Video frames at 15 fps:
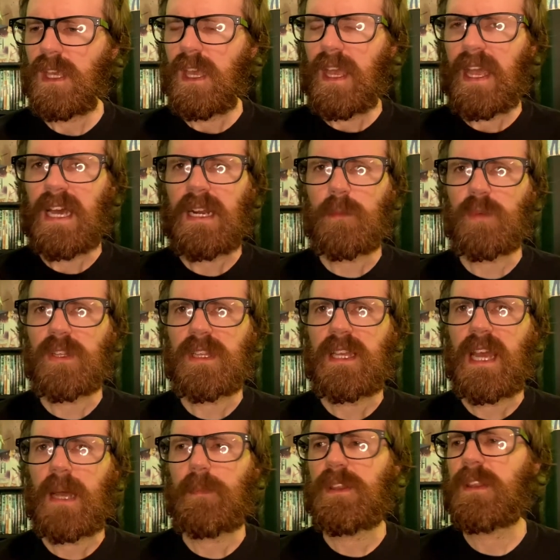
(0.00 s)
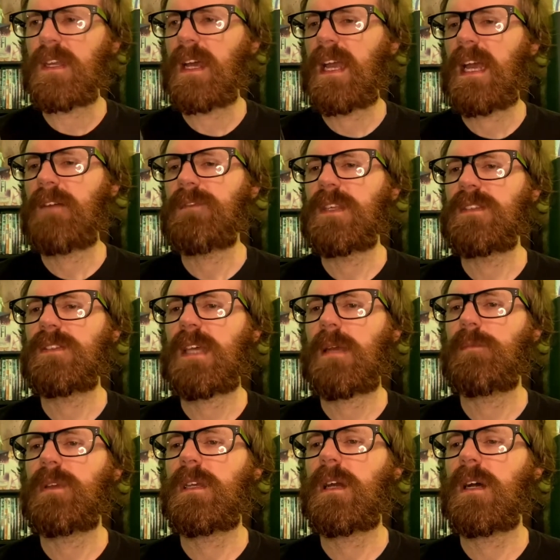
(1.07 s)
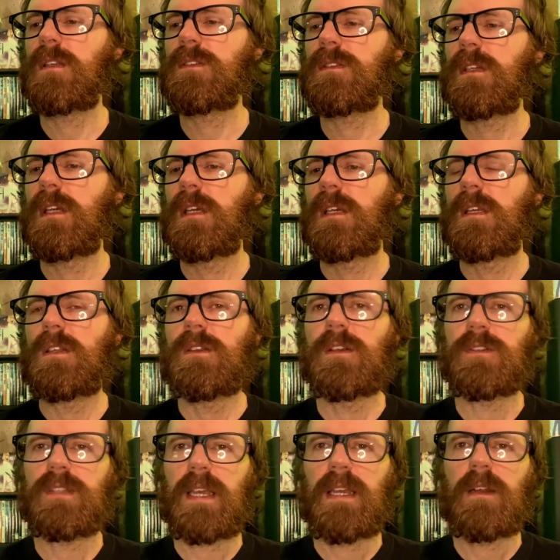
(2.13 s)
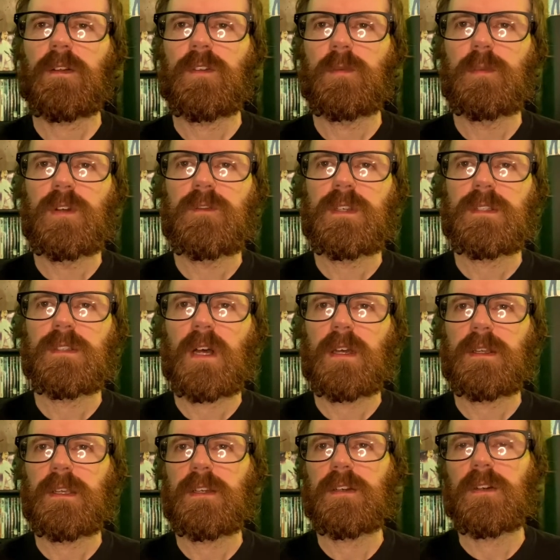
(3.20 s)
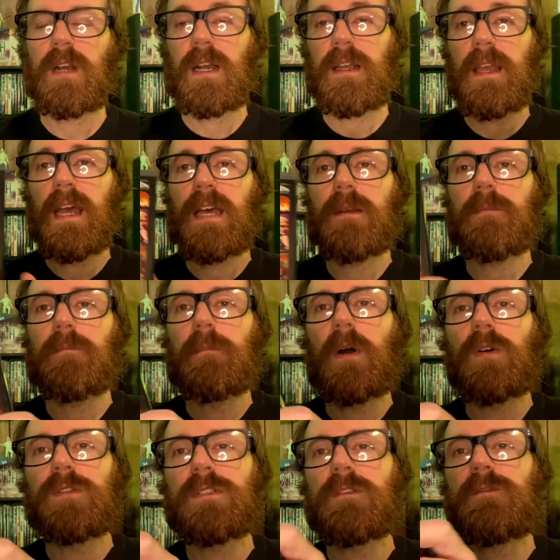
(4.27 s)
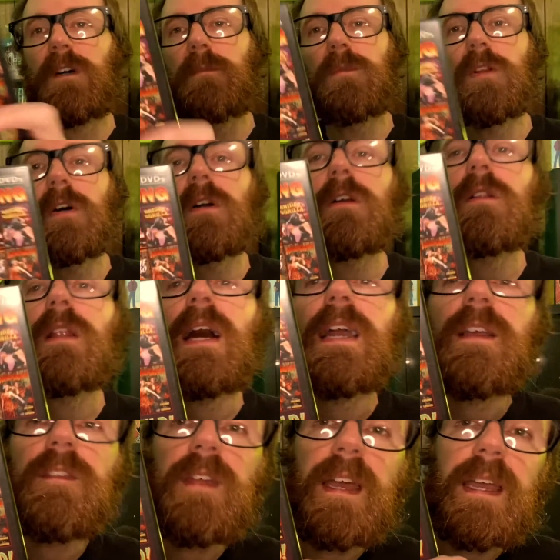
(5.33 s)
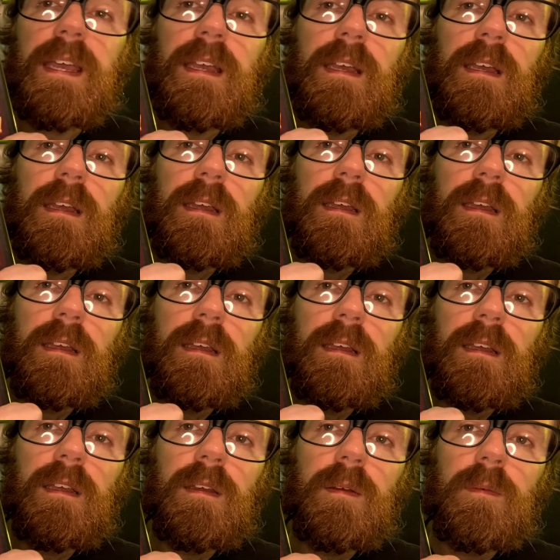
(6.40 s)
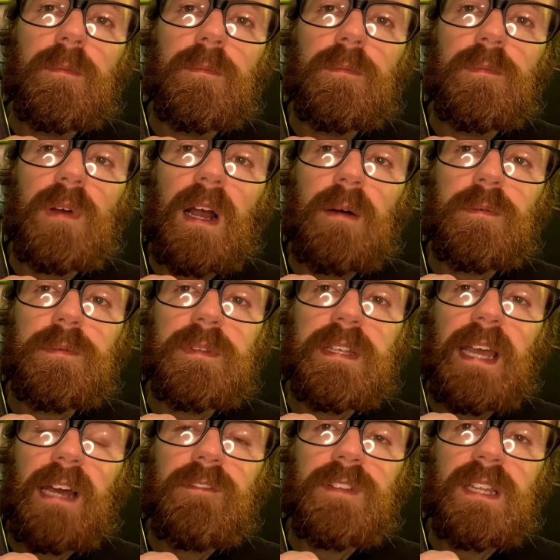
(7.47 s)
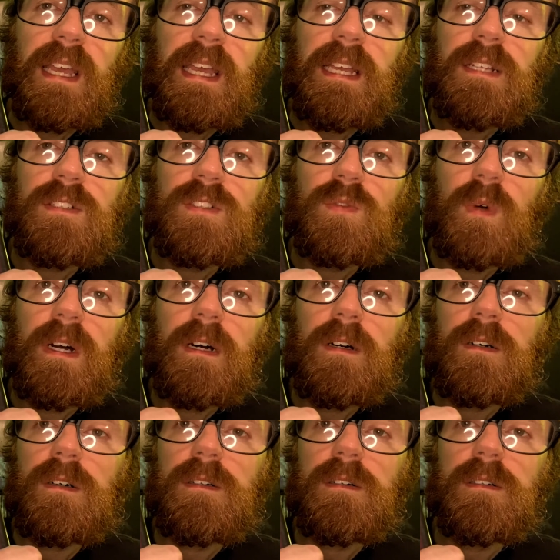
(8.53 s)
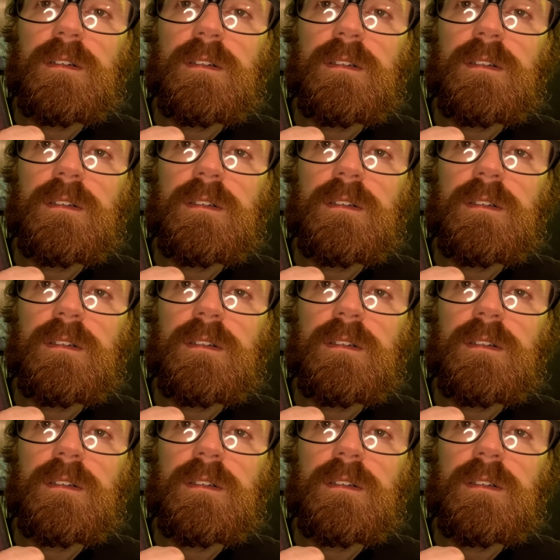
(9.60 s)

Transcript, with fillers: And I'm really happy that I have this set because there's eight other movies on here. Again, most of them look like they probably haven't aged well.